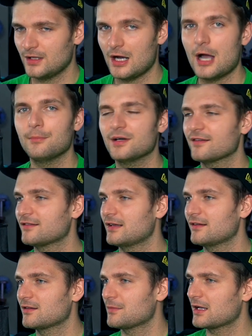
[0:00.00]
I'm going to
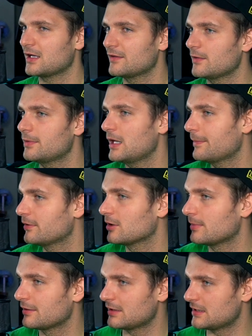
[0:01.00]
say something kind of unpopular
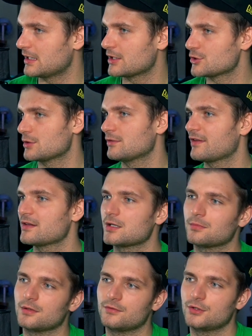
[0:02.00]
about Indiana Jones and the Temple of Doom.